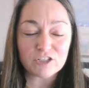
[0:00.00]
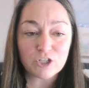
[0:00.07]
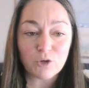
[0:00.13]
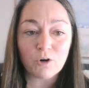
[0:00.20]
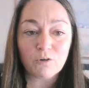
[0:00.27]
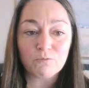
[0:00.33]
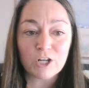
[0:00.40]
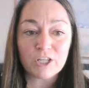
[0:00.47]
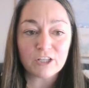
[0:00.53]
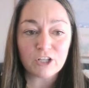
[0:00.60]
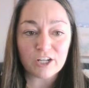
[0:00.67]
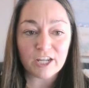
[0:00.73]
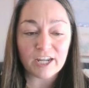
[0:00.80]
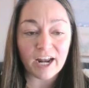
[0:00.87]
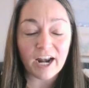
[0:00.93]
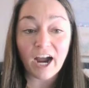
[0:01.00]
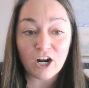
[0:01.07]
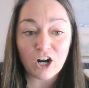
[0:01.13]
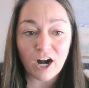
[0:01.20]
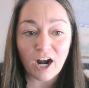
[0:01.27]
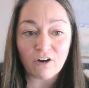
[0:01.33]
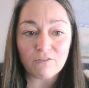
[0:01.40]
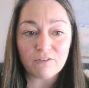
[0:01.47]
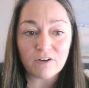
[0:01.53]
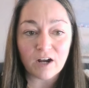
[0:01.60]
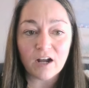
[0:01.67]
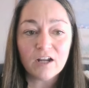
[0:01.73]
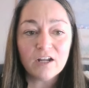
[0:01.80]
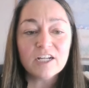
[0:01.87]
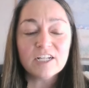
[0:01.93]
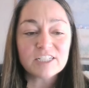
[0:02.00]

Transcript: So we're really looking at higher alpha,